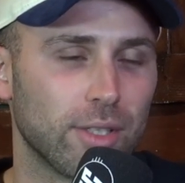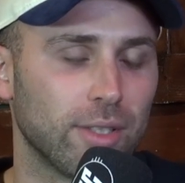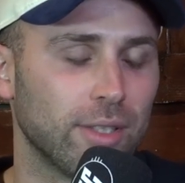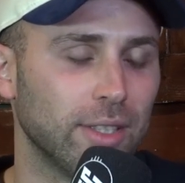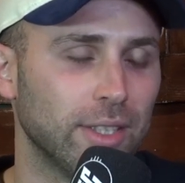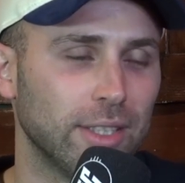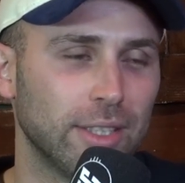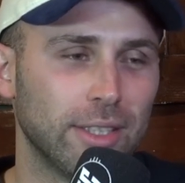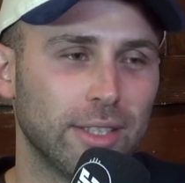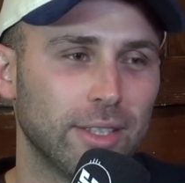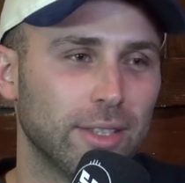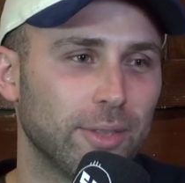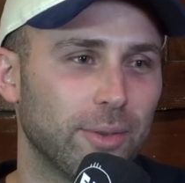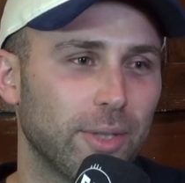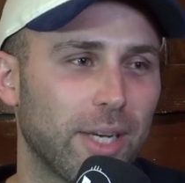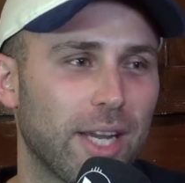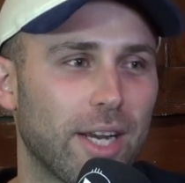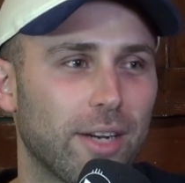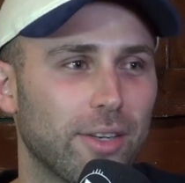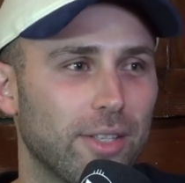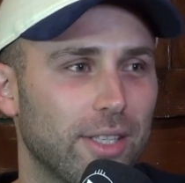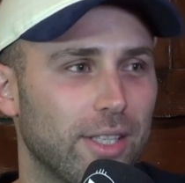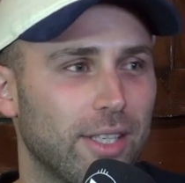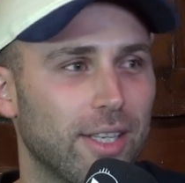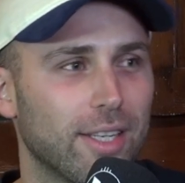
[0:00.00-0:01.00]
And when
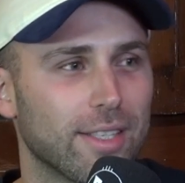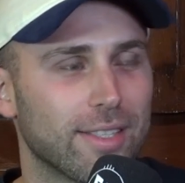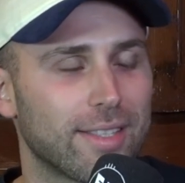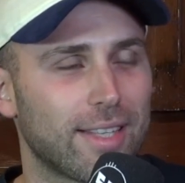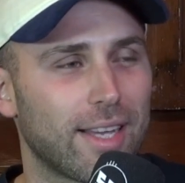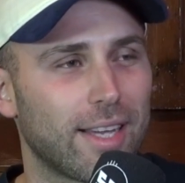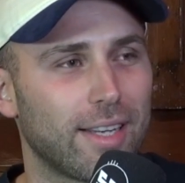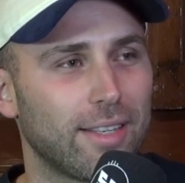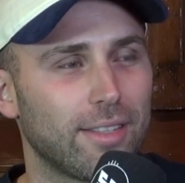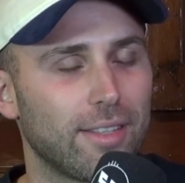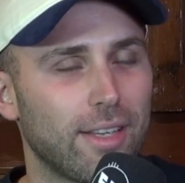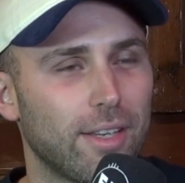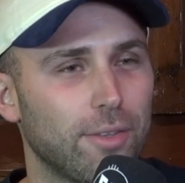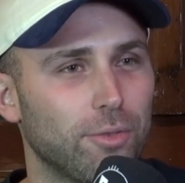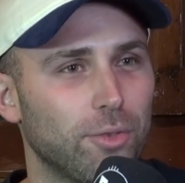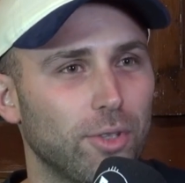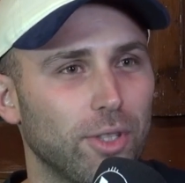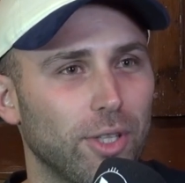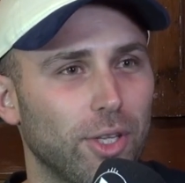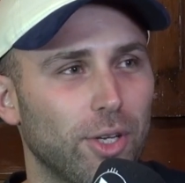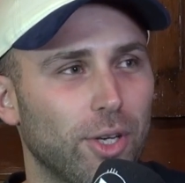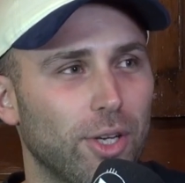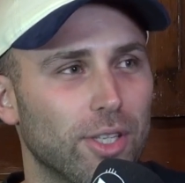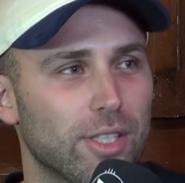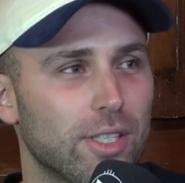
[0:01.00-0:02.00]
Harry does that, it, it
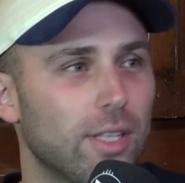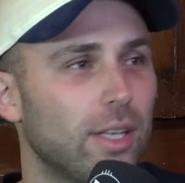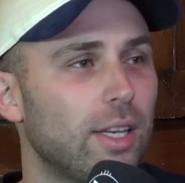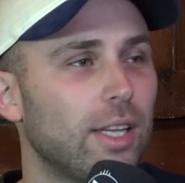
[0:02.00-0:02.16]
really hurts.